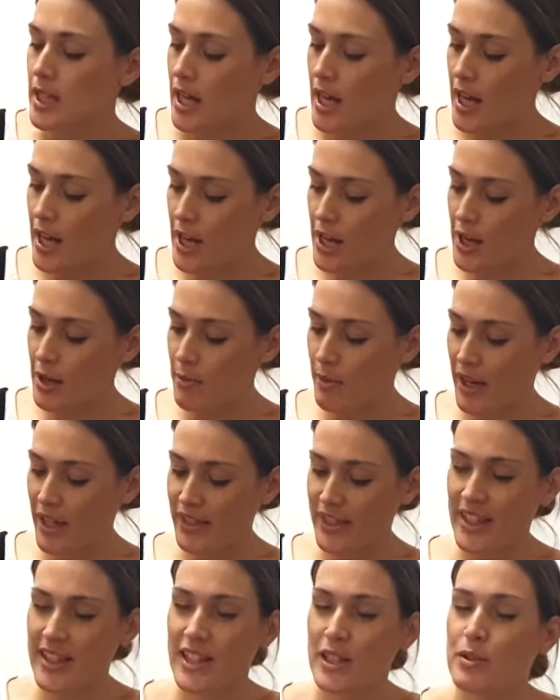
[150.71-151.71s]
Um, I
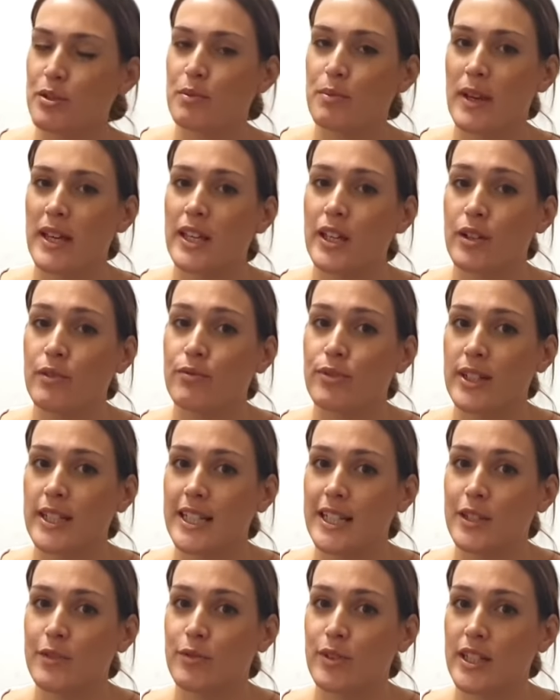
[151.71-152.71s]
think this would make a
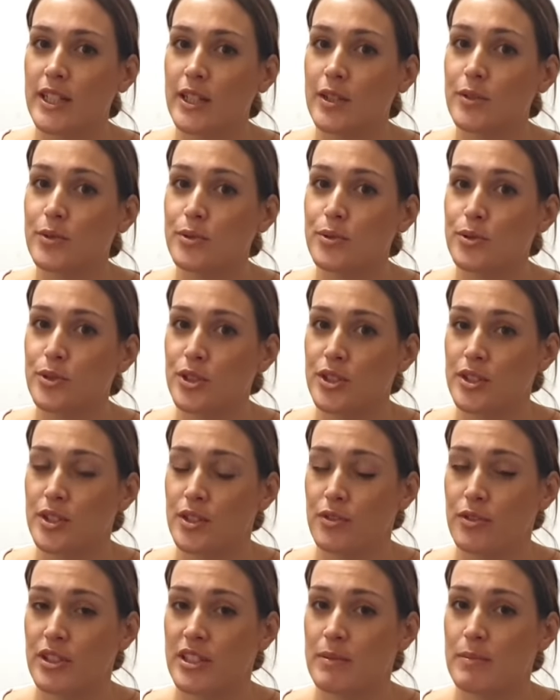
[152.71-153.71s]
really, really gorgeous
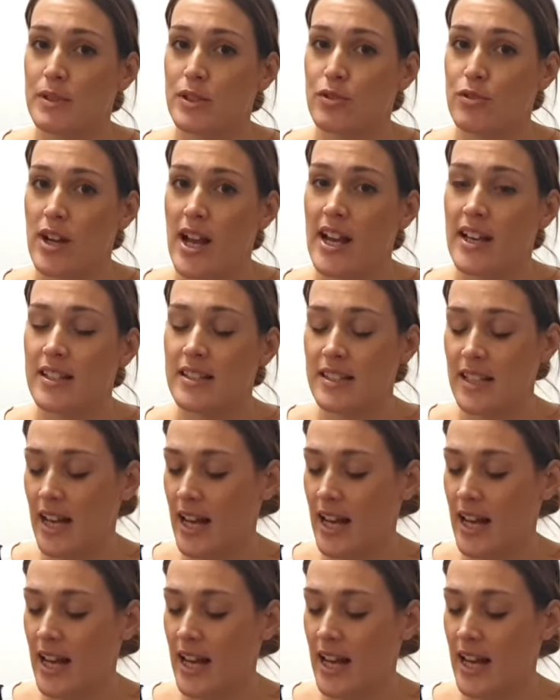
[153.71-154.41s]
Christmas dress.